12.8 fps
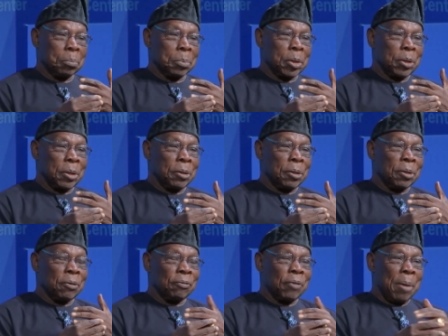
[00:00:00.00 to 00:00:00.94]

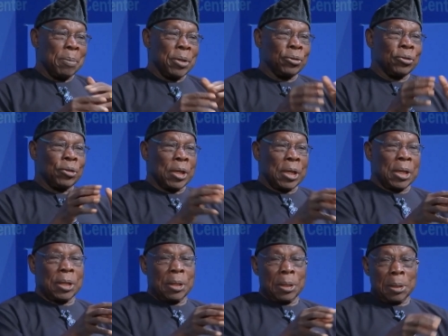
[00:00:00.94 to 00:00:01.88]
if I may
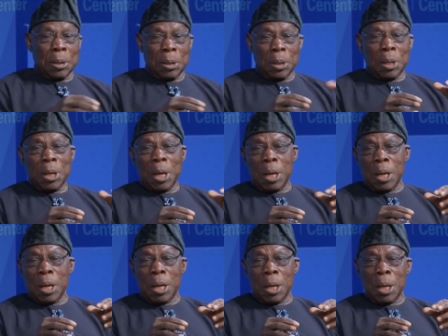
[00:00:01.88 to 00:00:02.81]
say,
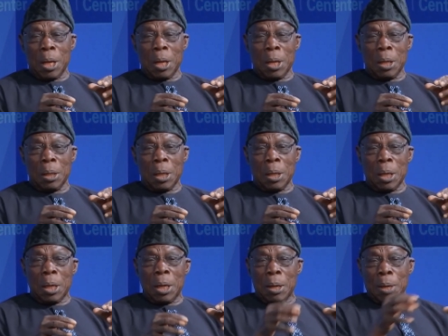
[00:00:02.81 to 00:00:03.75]

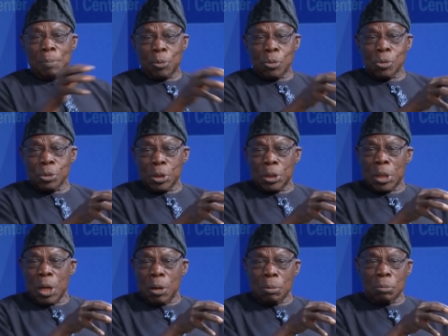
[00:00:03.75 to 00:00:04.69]
I'm going
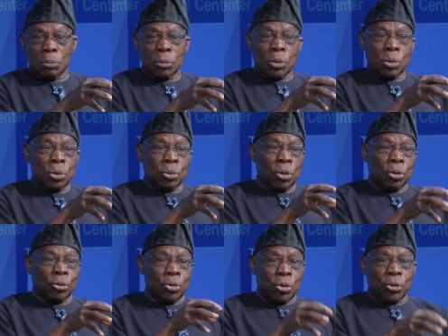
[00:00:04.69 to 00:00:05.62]
now, not
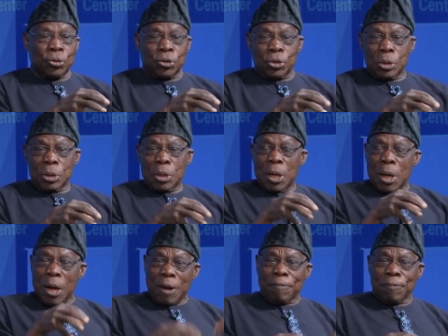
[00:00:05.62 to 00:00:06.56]
just
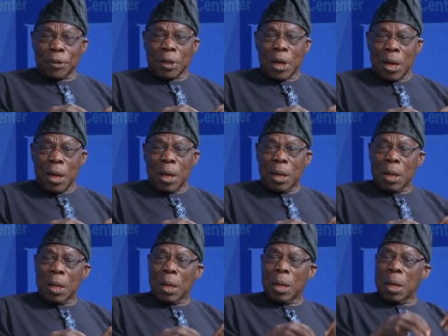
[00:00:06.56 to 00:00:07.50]
Africa
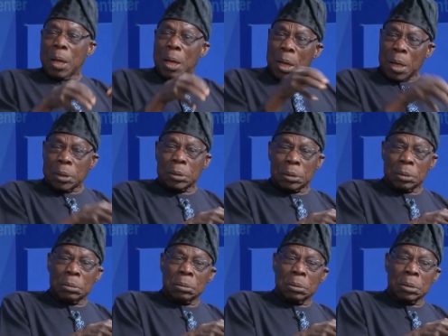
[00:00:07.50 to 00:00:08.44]
and
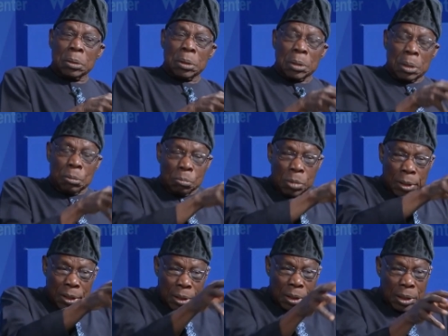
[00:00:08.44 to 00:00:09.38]

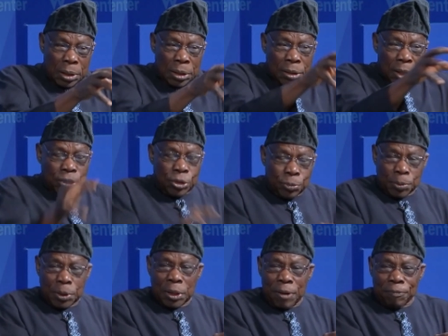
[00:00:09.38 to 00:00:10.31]
with the leadership
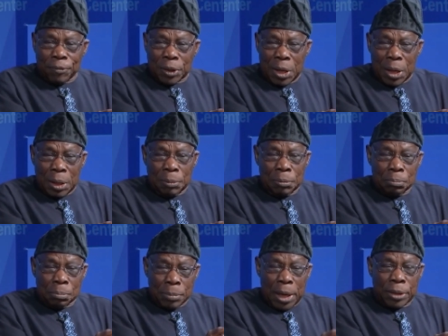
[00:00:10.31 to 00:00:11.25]
in Africa
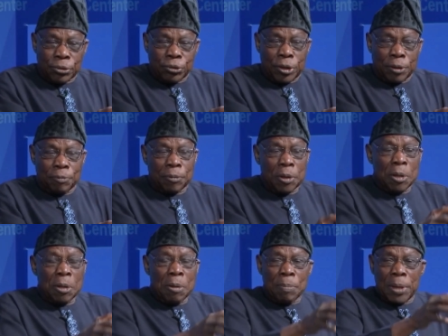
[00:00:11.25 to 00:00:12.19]
by itself,
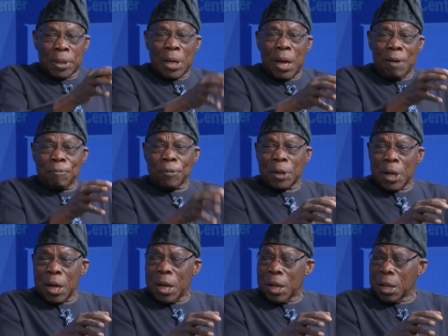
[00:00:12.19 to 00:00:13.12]
but
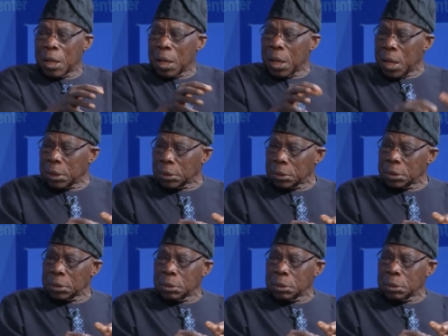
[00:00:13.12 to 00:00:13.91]
Africa and